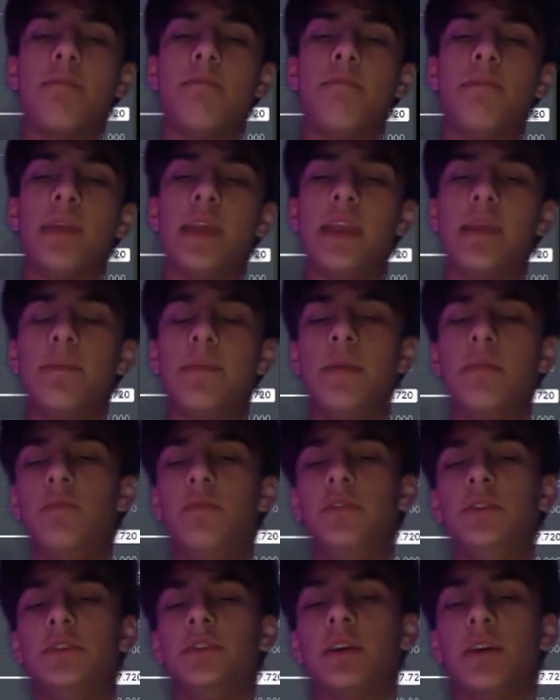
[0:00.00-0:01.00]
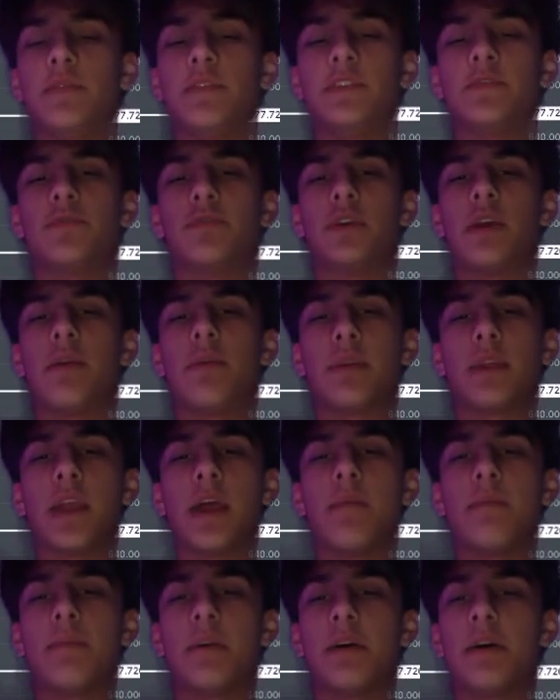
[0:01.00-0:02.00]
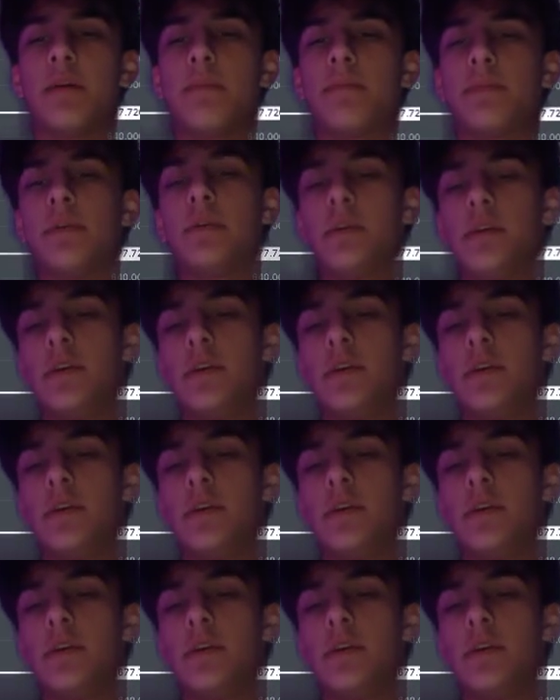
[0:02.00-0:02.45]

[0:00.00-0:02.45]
Maybe we still have this 4 hour gap up.